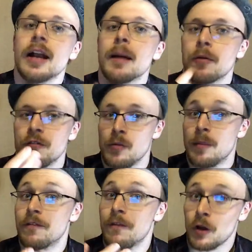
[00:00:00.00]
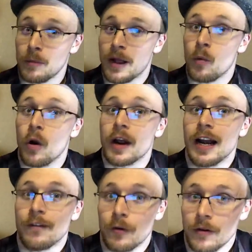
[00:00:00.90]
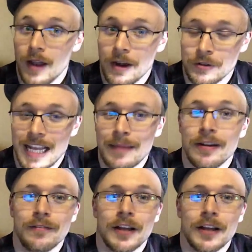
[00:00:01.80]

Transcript: a number of you maybe follow my work and other entertainment